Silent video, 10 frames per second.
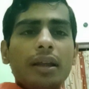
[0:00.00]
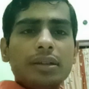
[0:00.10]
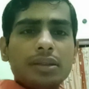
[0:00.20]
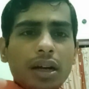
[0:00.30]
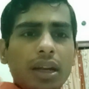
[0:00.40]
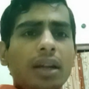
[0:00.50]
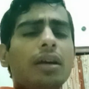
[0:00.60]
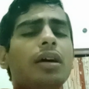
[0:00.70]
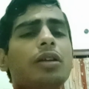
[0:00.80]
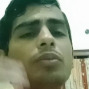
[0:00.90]
certain
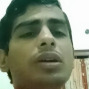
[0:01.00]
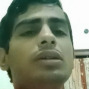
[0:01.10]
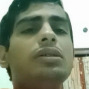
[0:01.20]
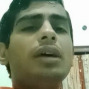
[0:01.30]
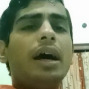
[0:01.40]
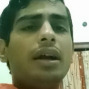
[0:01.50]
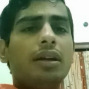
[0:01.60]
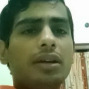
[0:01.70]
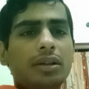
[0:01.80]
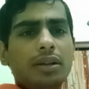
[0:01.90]
arrangements are
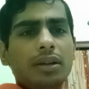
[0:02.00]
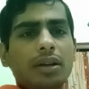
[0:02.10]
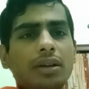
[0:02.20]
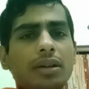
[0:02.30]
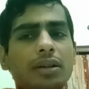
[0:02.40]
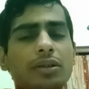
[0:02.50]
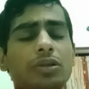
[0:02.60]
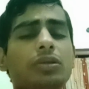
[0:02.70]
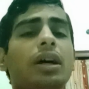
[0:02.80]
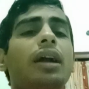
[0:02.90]
done
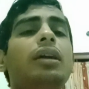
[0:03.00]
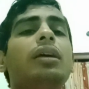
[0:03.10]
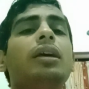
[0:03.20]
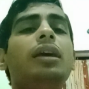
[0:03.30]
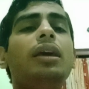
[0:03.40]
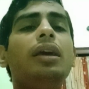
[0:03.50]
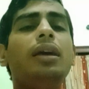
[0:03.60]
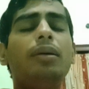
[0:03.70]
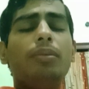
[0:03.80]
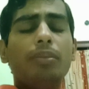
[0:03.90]
so that
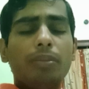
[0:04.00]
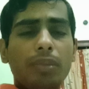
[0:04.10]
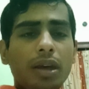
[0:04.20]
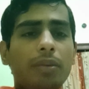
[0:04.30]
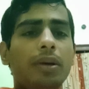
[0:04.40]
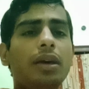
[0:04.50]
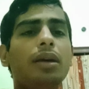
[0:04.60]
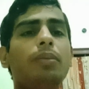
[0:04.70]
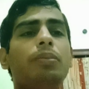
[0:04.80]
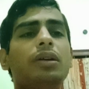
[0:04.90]
he may
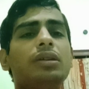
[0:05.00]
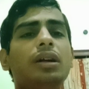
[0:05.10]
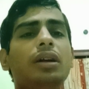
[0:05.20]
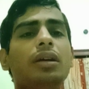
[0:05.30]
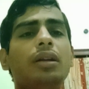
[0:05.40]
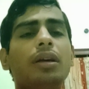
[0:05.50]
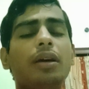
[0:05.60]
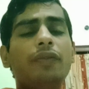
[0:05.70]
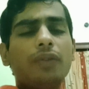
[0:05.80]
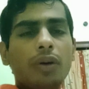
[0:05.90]
be present,
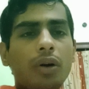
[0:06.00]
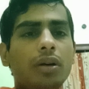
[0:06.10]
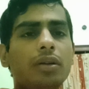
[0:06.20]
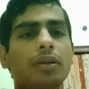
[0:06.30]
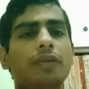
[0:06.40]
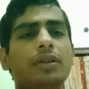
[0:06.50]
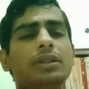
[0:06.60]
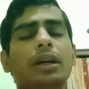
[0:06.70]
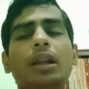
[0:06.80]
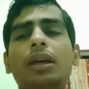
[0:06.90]
if not
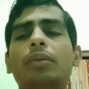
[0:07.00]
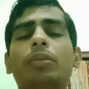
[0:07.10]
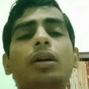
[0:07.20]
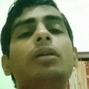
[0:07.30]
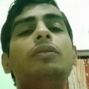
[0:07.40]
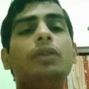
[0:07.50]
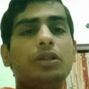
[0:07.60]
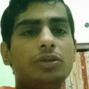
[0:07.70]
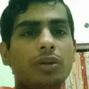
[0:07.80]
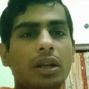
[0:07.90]
physically but
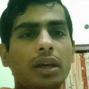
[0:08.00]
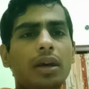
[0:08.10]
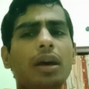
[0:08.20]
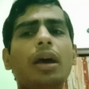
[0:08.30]
virtually.